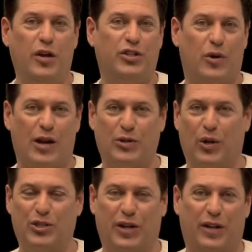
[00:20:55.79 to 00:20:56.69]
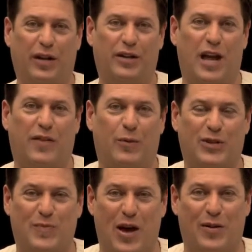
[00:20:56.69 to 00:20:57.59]
So I told you nothing was
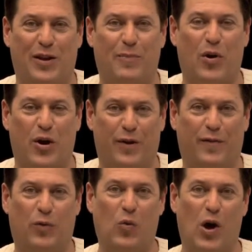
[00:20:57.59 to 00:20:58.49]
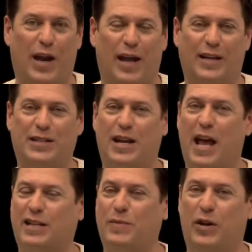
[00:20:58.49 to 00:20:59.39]
better than a party for one, and
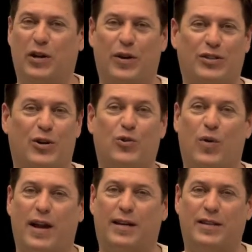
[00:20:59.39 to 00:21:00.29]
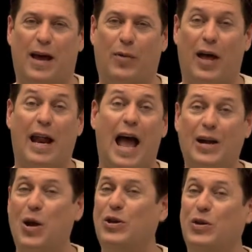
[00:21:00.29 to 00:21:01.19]
today's menu is a great example. And I
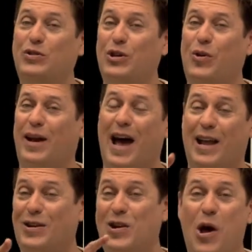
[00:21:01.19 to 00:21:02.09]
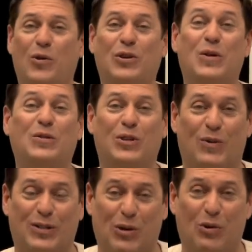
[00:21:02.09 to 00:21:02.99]
know you do it. I know you do
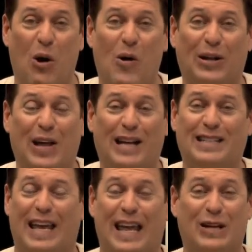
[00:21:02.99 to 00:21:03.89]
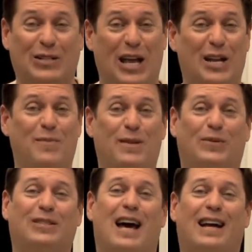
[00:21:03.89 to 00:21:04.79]
it. So go online to
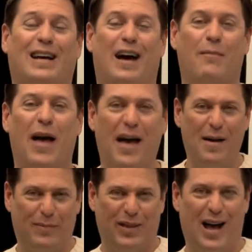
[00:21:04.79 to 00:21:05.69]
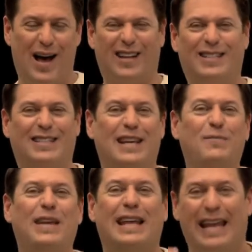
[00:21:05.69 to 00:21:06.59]
entertainingpeople.com, blog, send
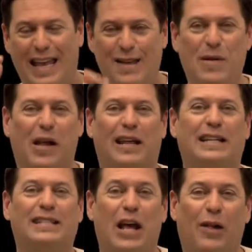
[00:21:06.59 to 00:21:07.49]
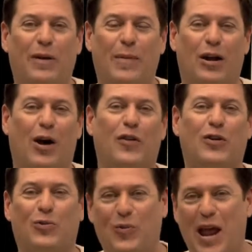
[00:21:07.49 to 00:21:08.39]
me an email, and tell me about all the
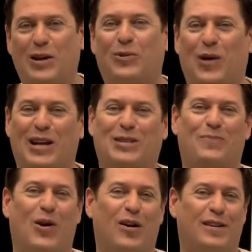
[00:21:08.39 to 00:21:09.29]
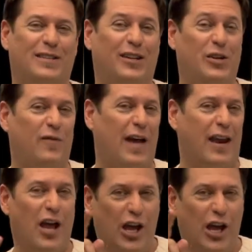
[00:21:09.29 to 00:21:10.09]
great, crazy parties that you've had.